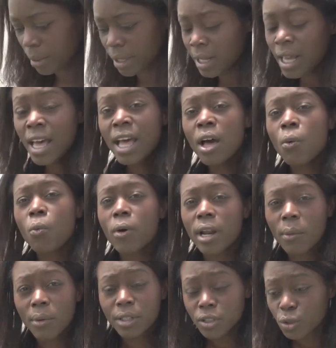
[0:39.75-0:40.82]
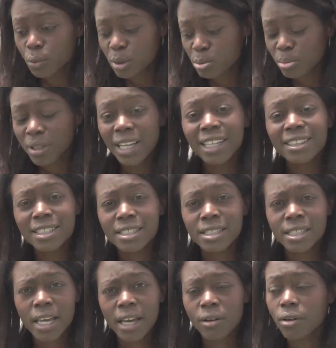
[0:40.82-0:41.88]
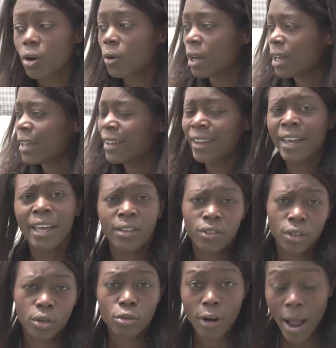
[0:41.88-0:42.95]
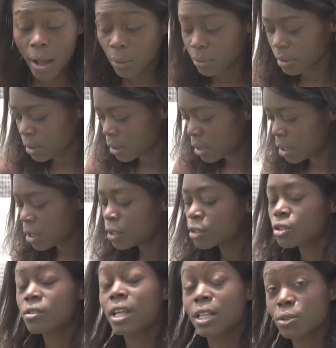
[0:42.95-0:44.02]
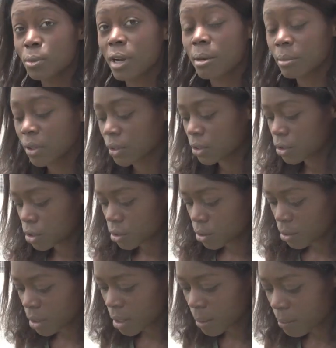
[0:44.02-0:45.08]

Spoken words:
But what I want to do is plant this taro in the ground. So that's what I'm going to do.